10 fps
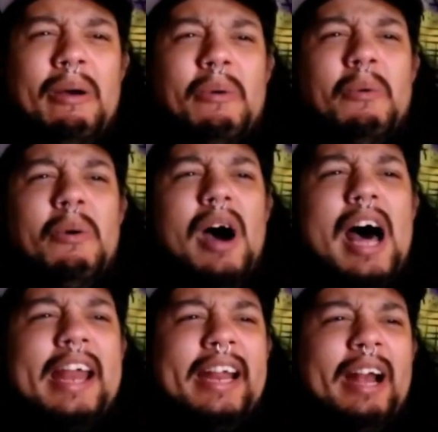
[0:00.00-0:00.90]

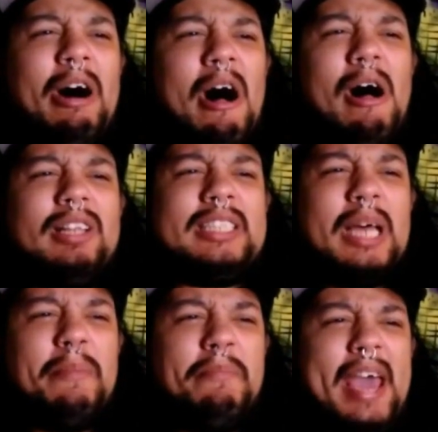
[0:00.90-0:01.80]
What an
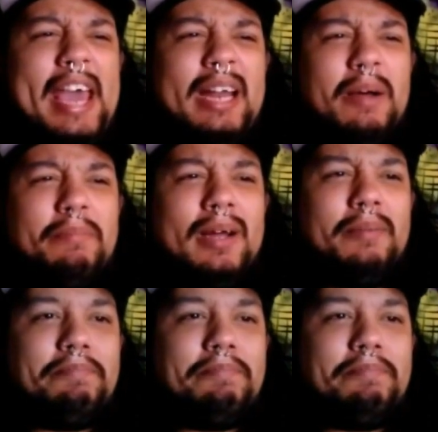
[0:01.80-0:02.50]
ultimatum.